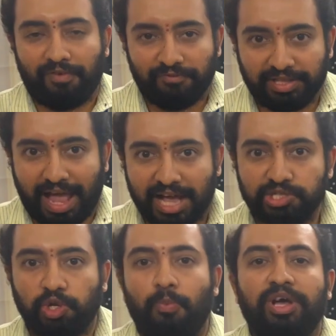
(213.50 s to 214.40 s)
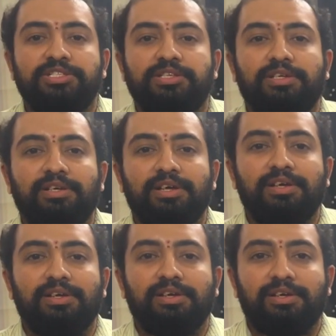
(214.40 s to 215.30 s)
with as robust
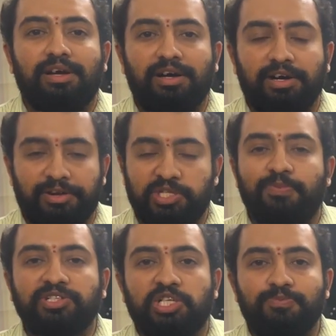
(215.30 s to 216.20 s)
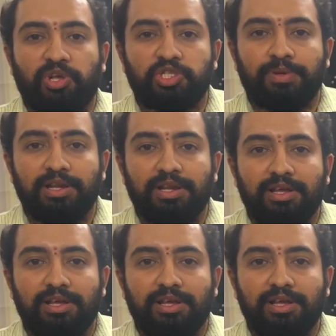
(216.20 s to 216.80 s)
response as possible